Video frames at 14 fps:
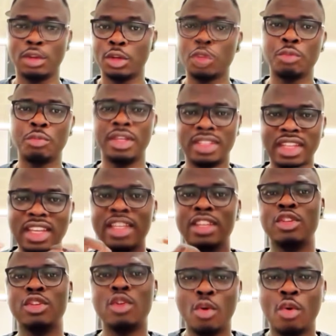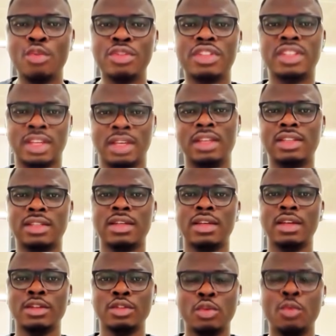document in your own state.
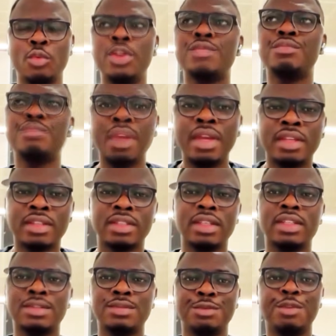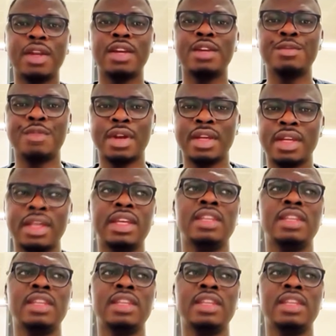So which makes it very, very